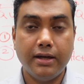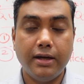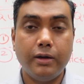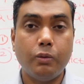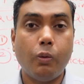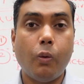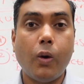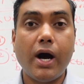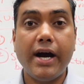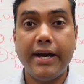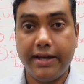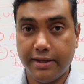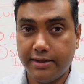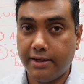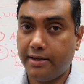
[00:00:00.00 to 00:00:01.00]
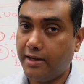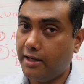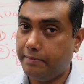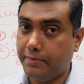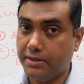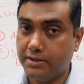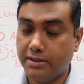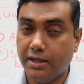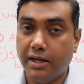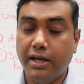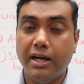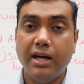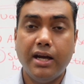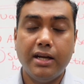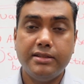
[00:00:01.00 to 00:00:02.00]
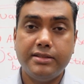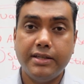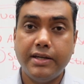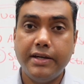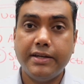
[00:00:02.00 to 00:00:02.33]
and why that happens. And theory